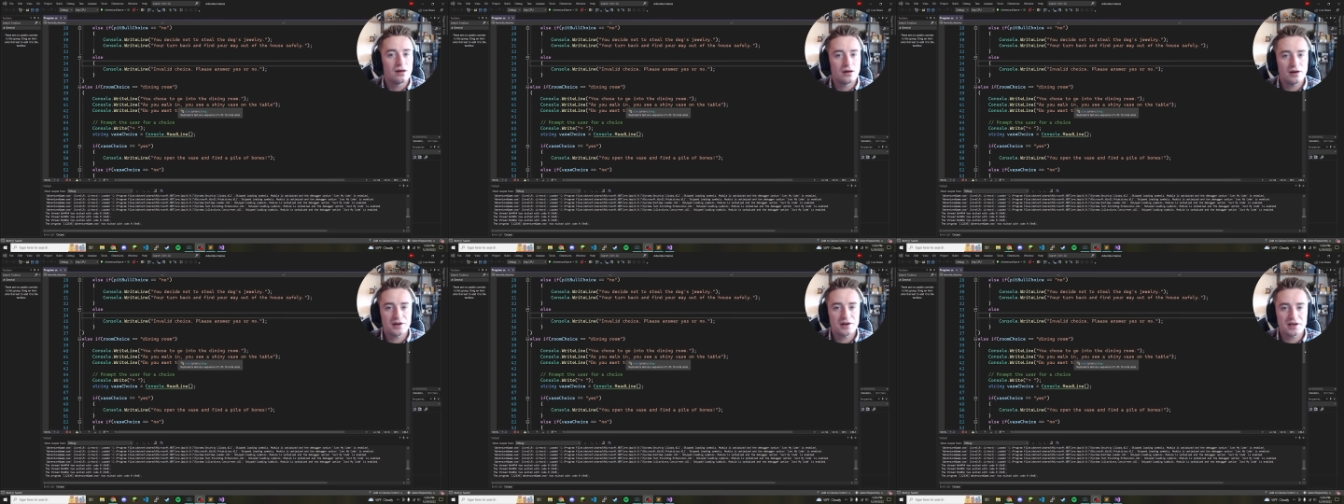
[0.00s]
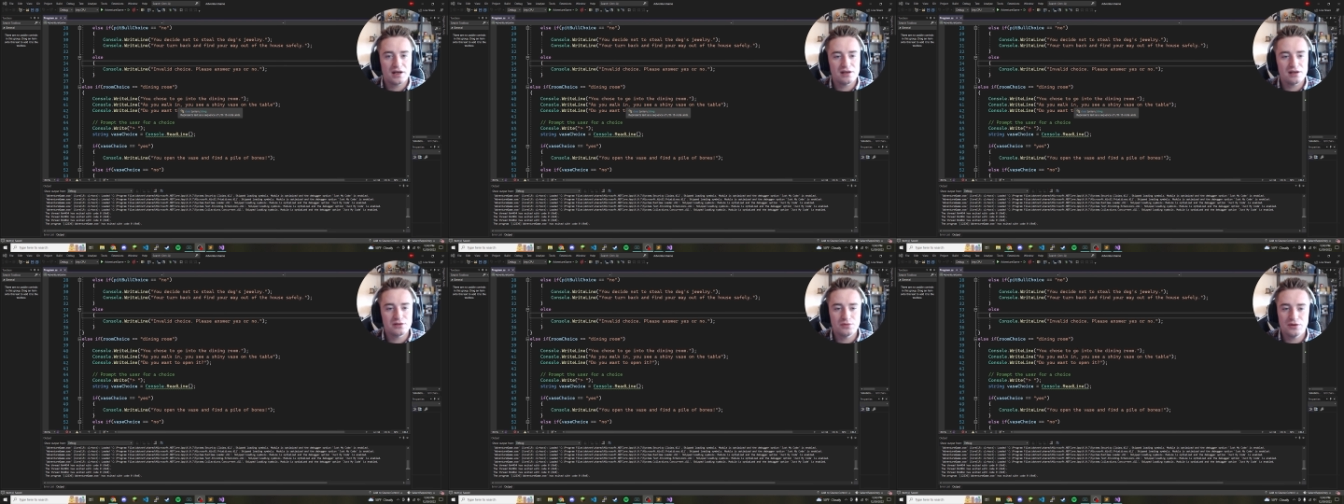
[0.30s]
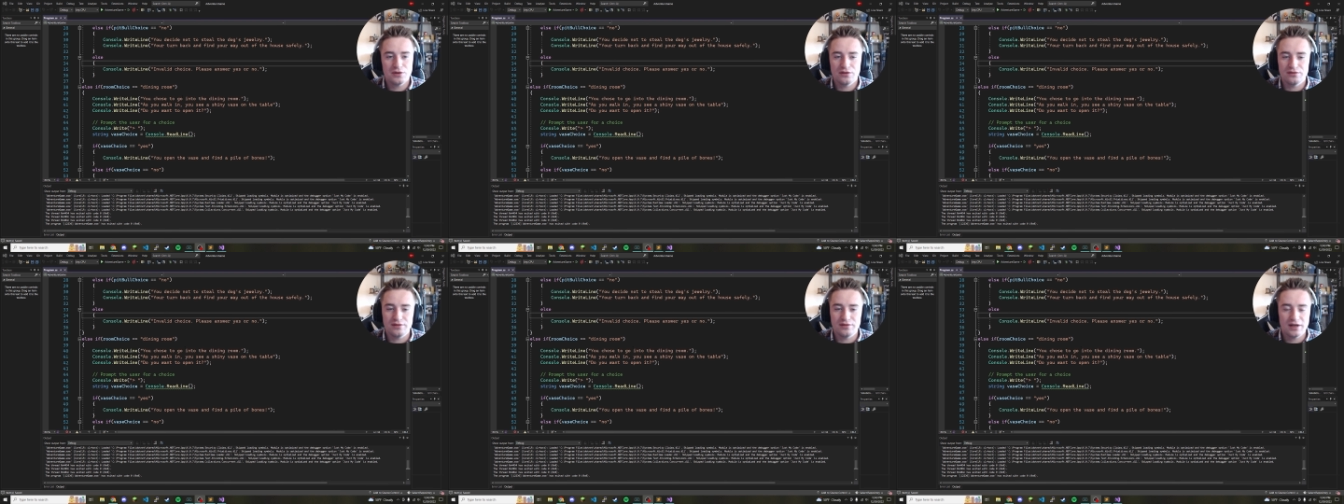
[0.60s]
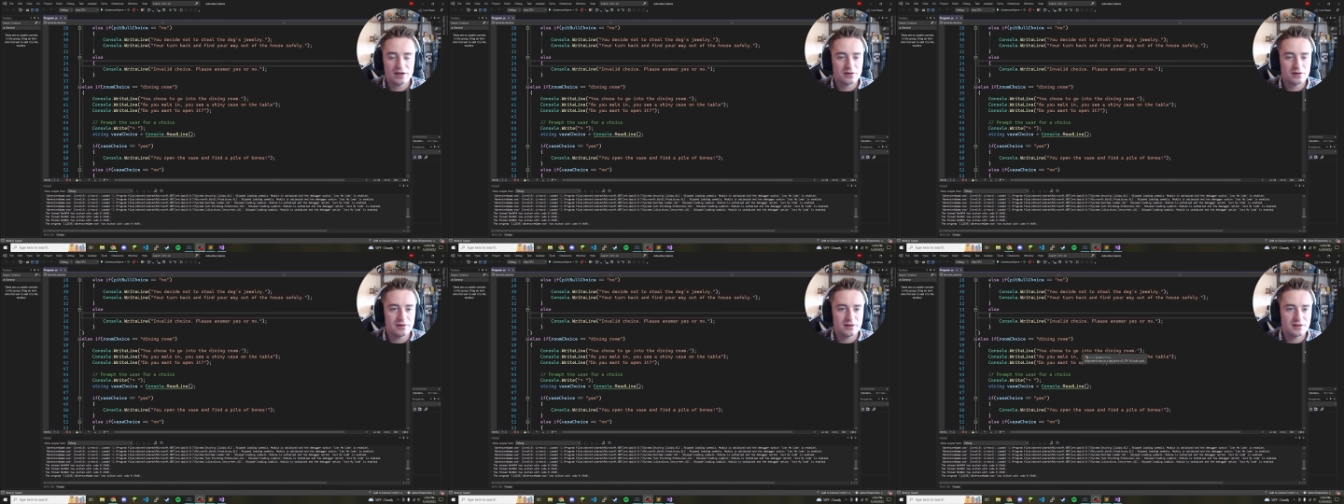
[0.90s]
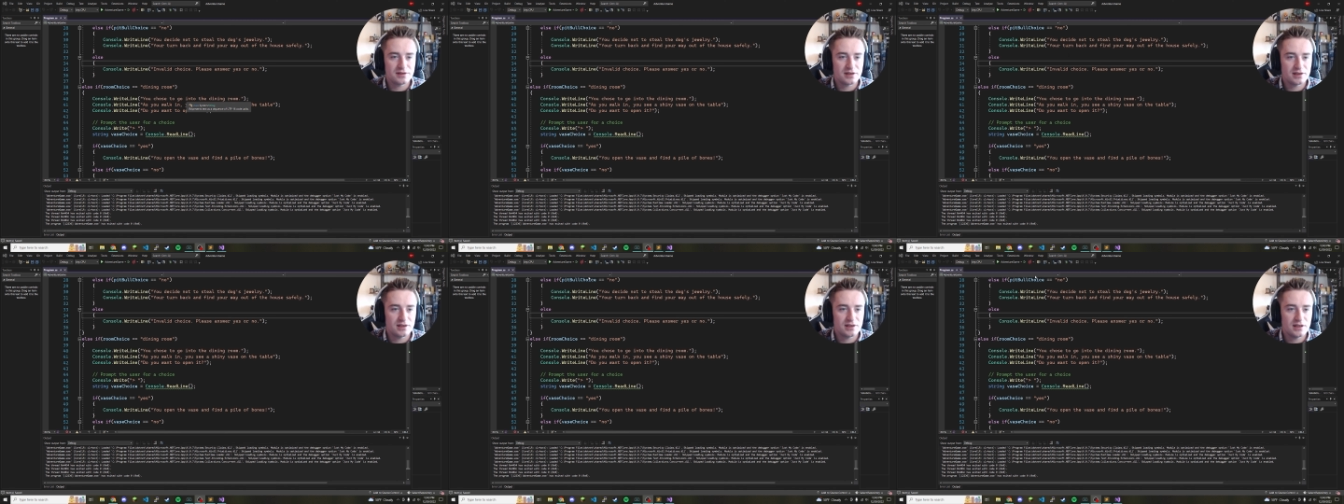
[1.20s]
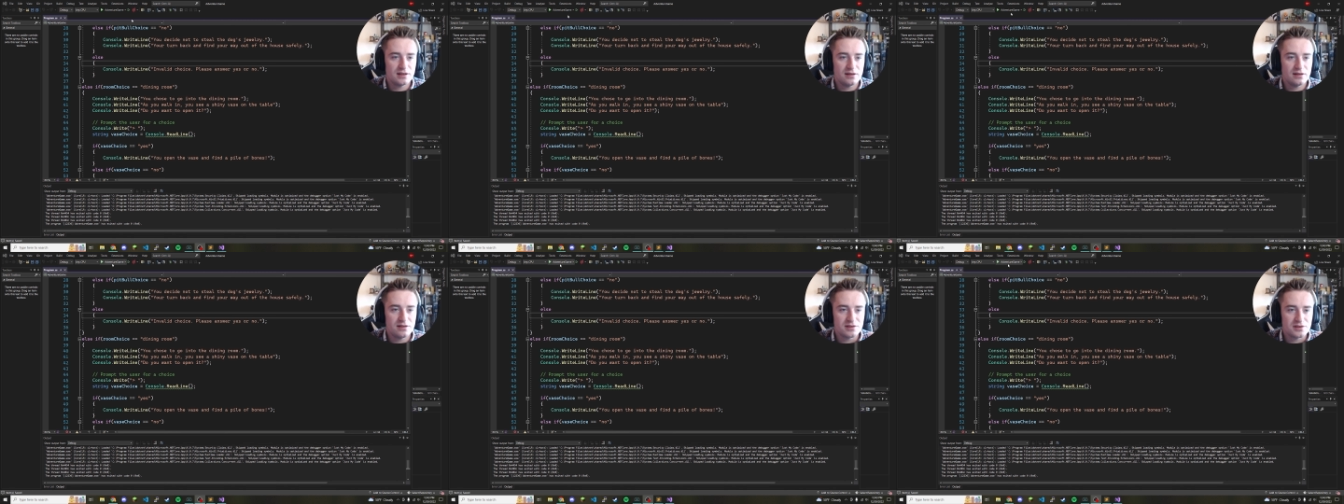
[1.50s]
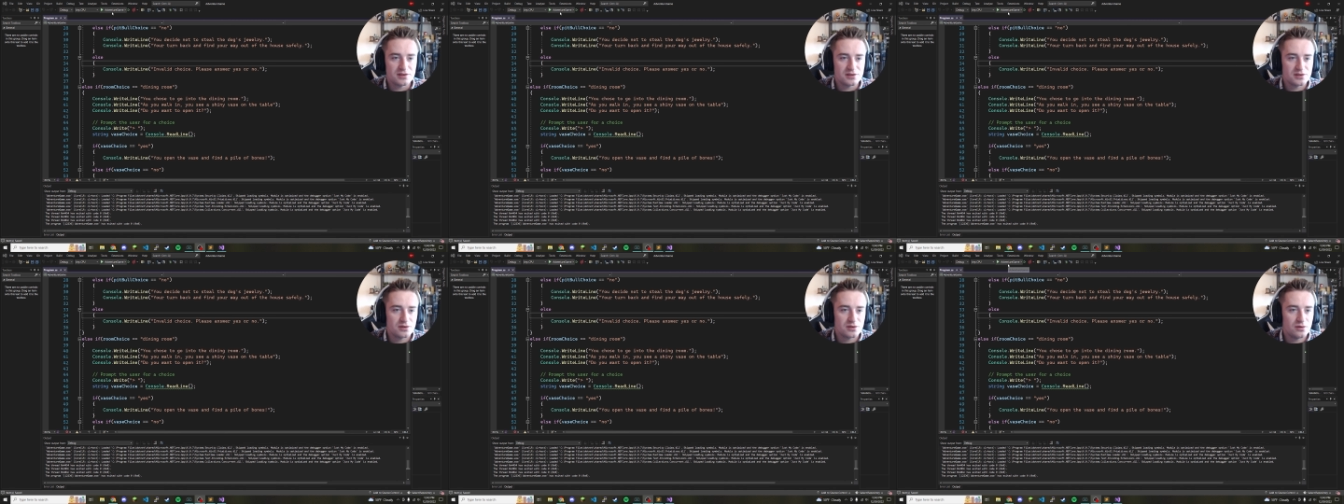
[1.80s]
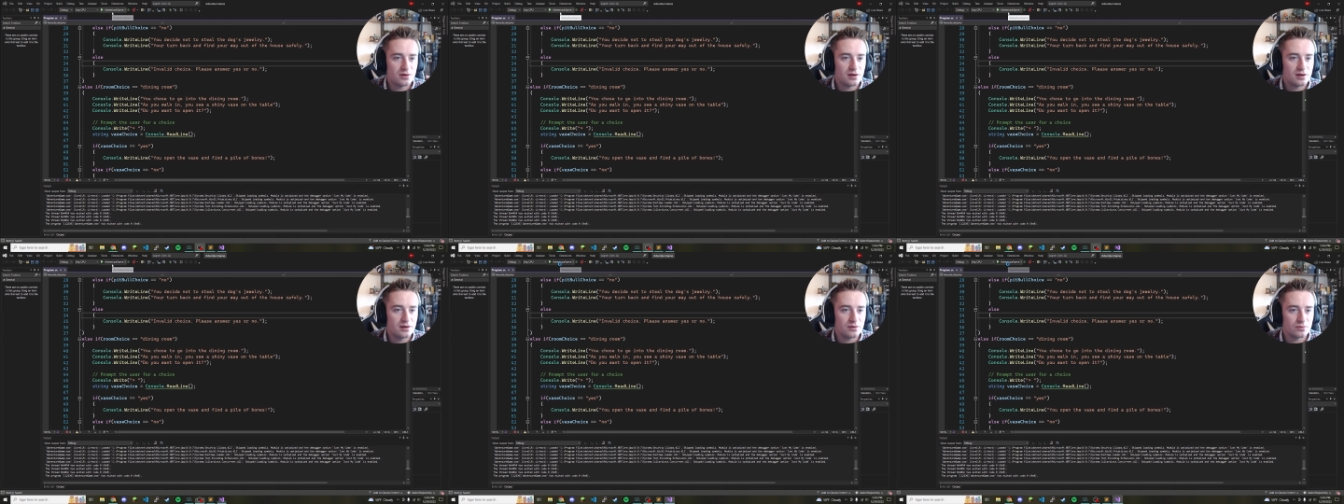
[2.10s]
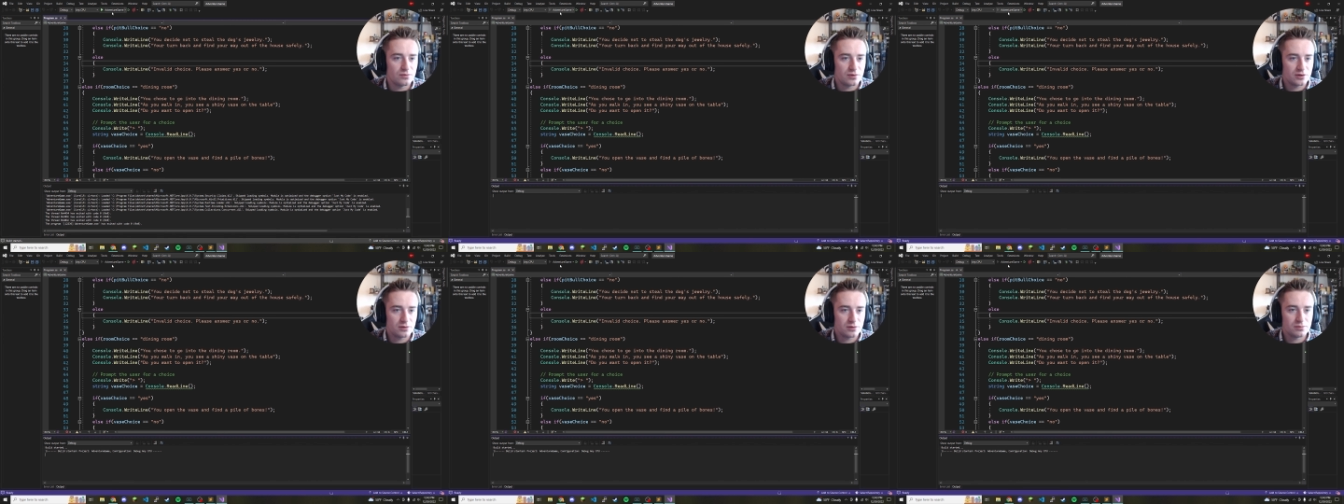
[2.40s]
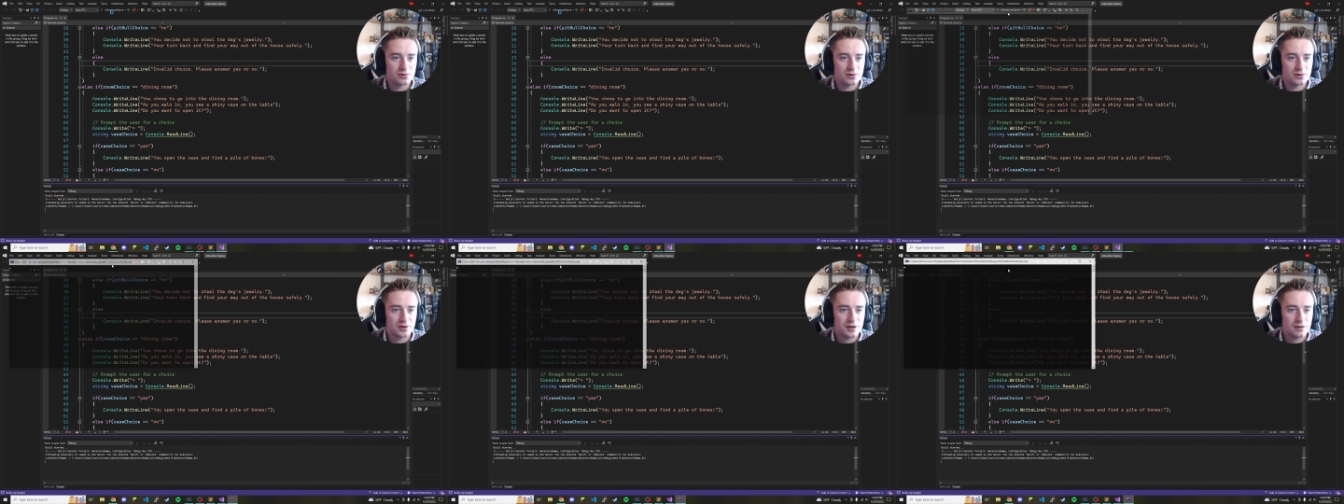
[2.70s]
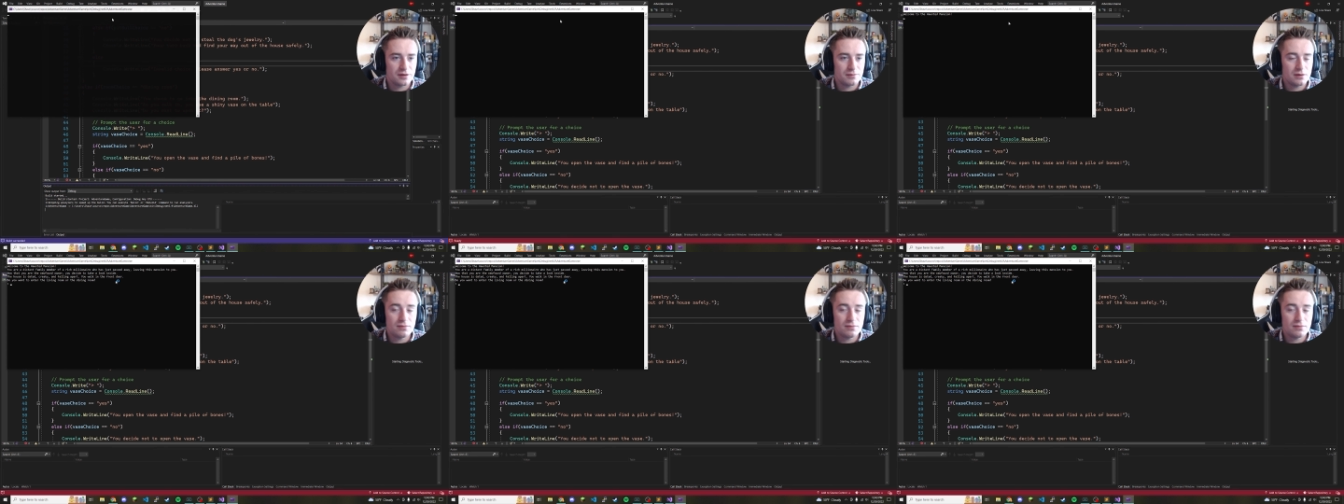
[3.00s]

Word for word: All right, guys, we are not quite done yet. Let's just go ahead and run our program